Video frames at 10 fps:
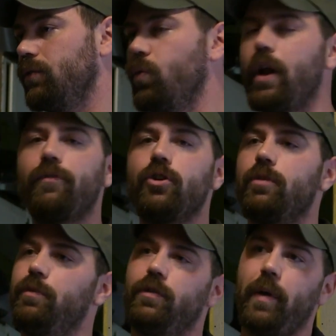whatever
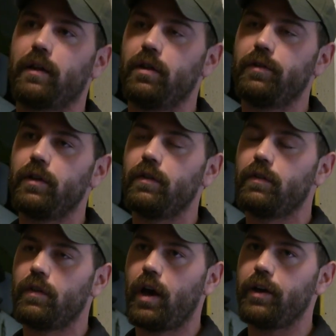your perspective
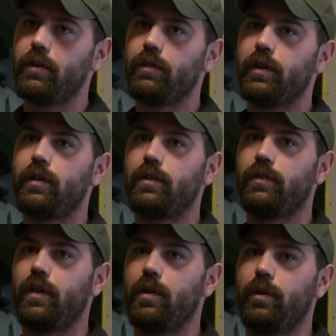is, I don't think that
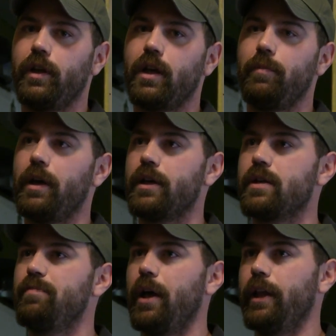there's anyone that can make a
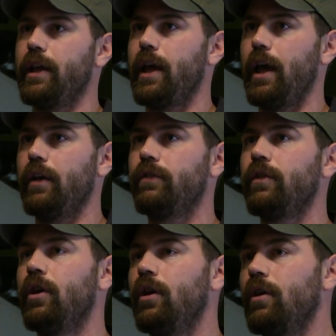compelling
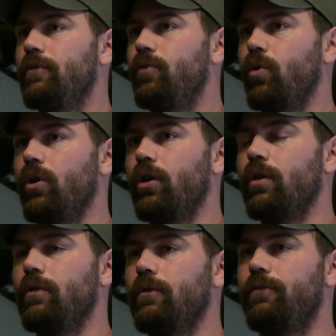case for
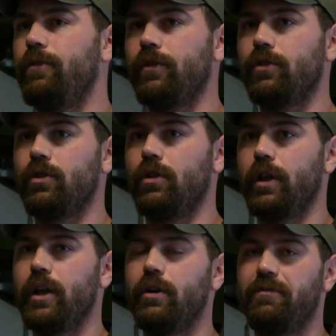
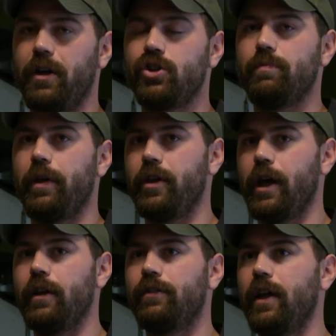physical intervention by the
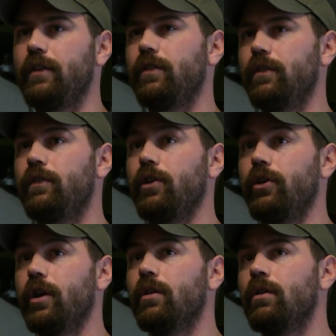United States in
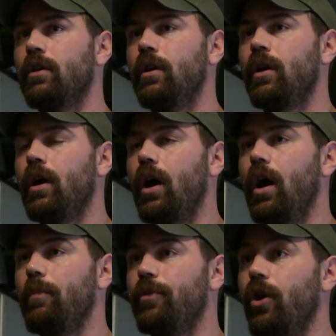Syria.
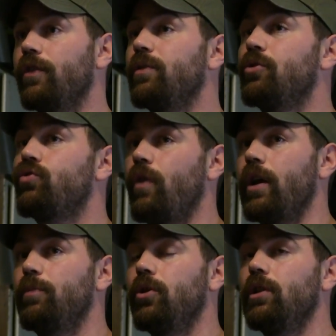Um, there are some
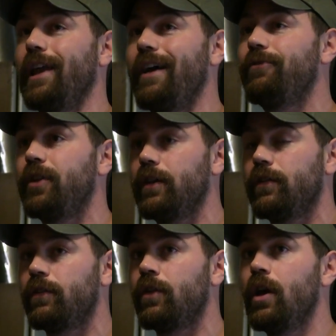credible
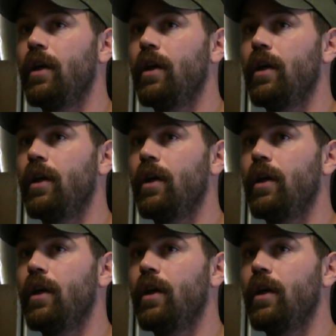leftists